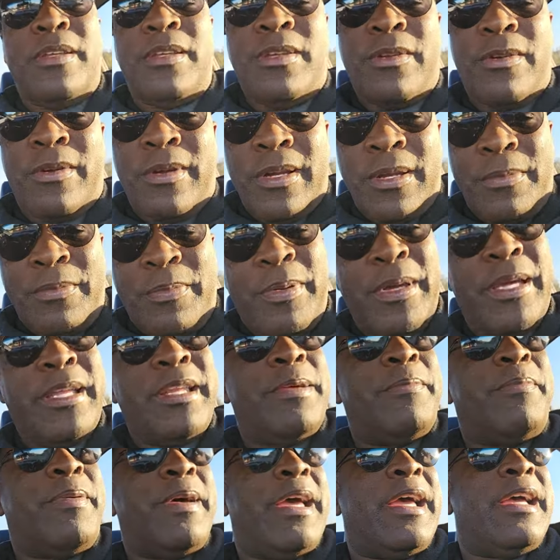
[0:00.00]
during
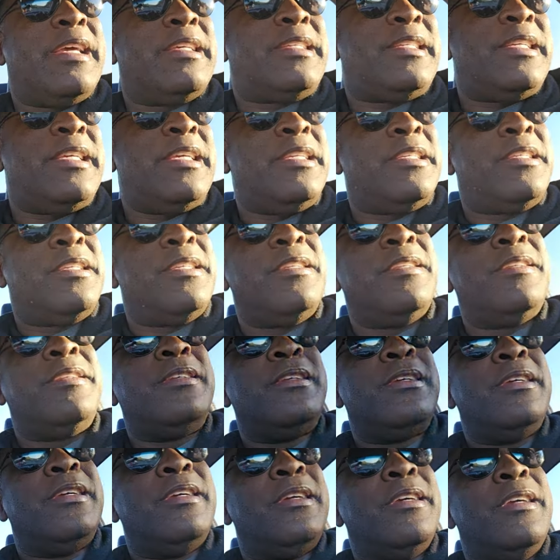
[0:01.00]
the past season,
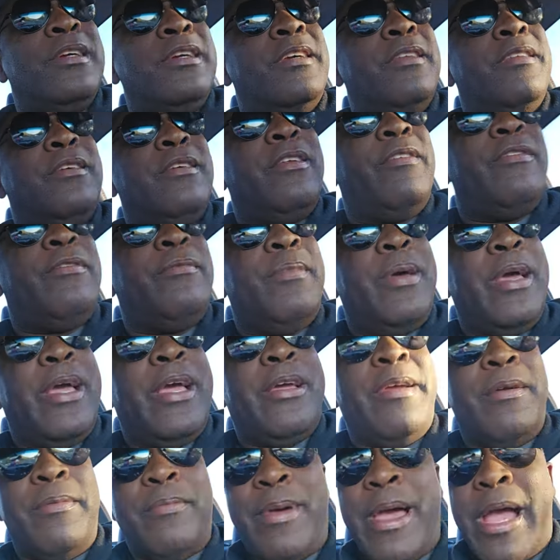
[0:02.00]
that it
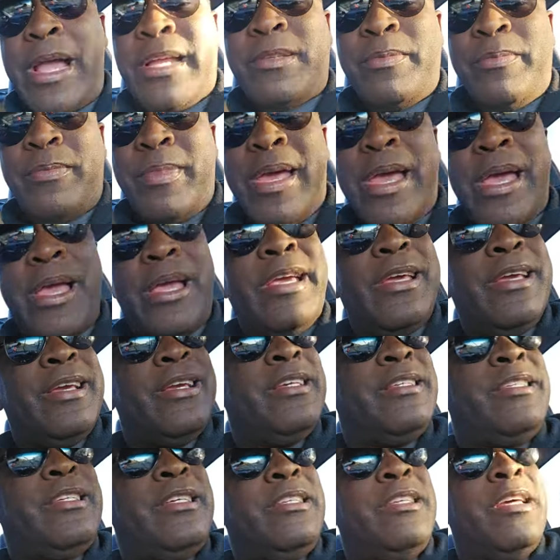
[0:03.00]
made back-to-back
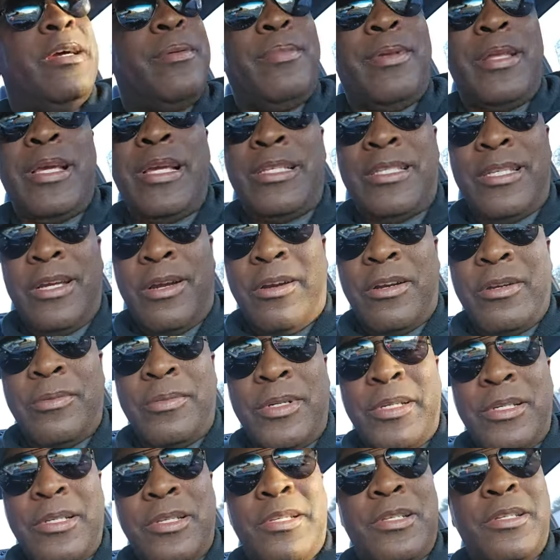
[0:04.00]
NCAA
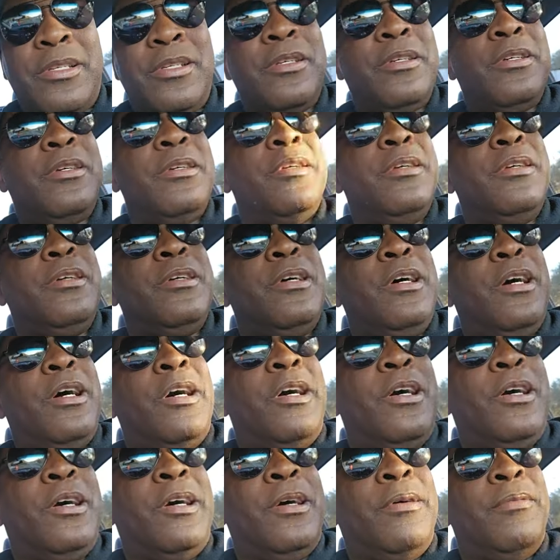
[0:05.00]
tournaments.
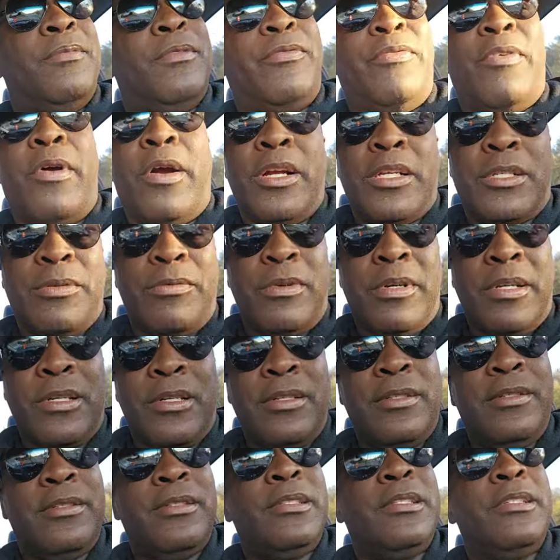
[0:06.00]
Um, first
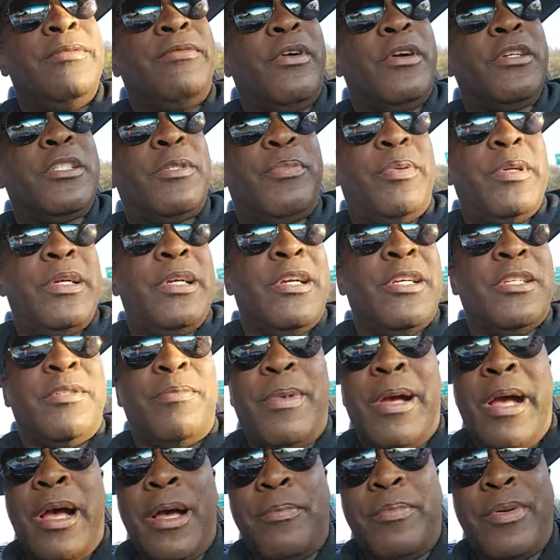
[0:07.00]
one, first appearance
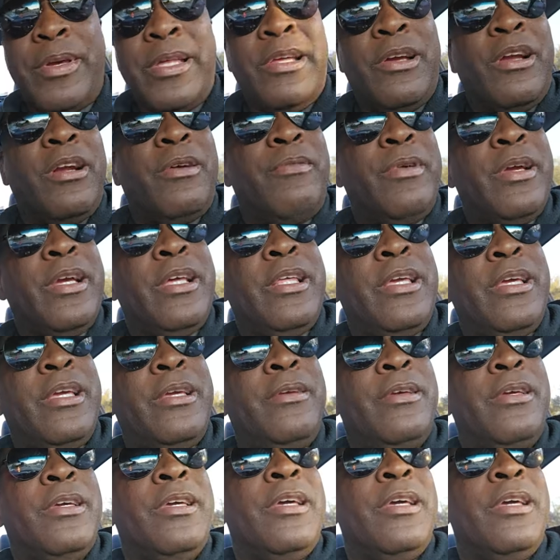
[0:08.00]
by Penny They